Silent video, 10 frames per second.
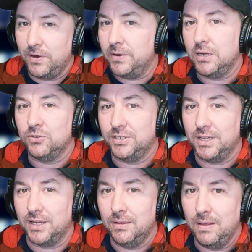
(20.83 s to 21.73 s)
very
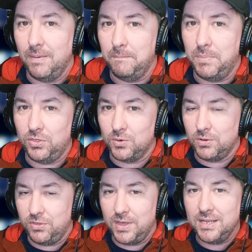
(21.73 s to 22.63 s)
interesting. But there
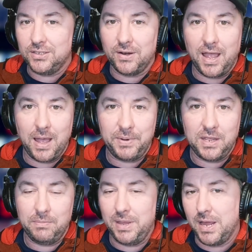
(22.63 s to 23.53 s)
are things that are
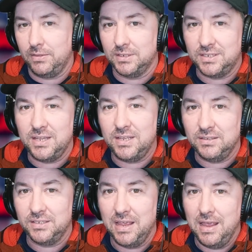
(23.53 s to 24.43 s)
happening behind the
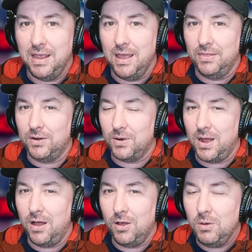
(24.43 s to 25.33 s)
scenes that
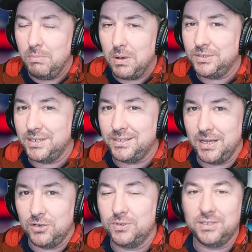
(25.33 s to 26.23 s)
are almost as
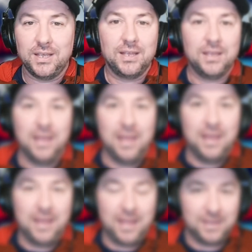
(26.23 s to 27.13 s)
interesting
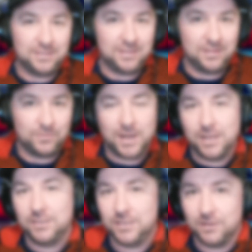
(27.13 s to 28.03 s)
as the
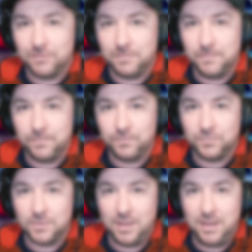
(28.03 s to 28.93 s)
rocket itself.
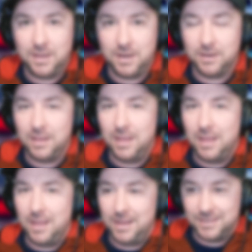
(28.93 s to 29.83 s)
And
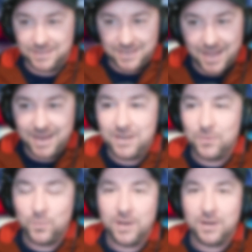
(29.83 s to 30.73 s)
it's kind
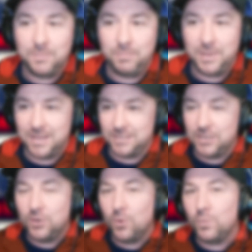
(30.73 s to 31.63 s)
of weird because
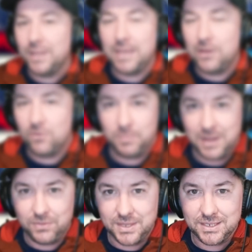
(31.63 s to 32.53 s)
you don't really hear
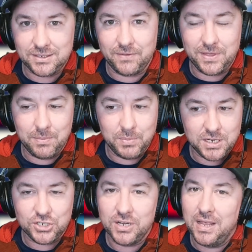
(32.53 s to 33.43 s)
about this stuff that
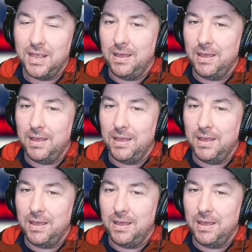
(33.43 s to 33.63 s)
much,